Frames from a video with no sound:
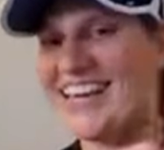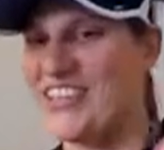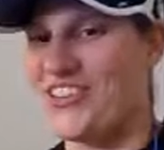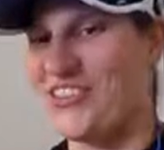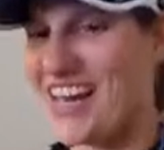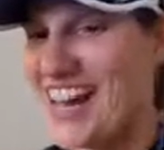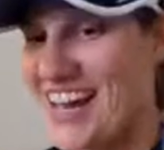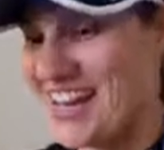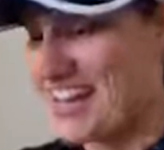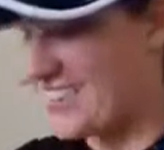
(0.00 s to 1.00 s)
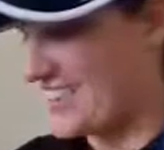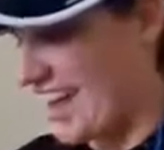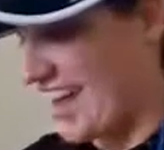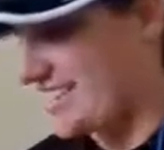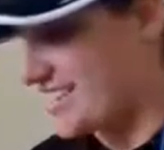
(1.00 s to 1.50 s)
You got it.
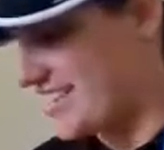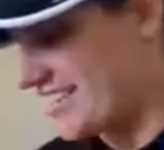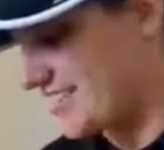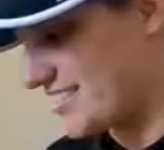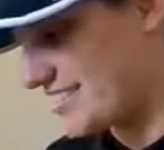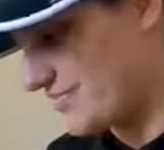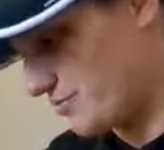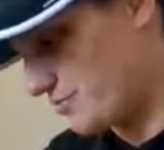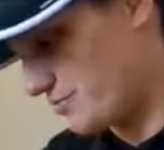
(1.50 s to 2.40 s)
Add 6.